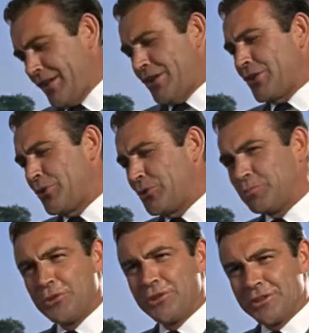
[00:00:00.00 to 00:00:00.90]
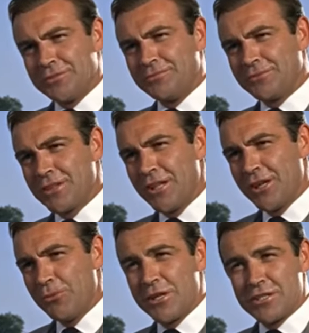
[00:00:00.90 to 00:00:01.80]
in gold bullion
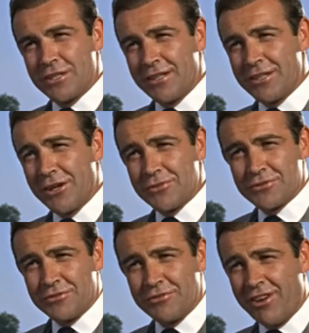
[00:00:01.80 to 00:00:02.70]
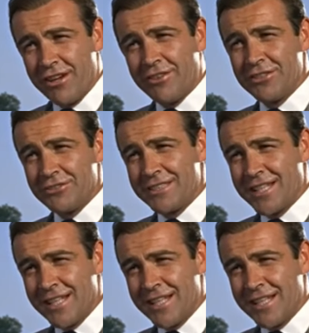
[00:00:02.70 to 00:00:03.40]
weighs 10,500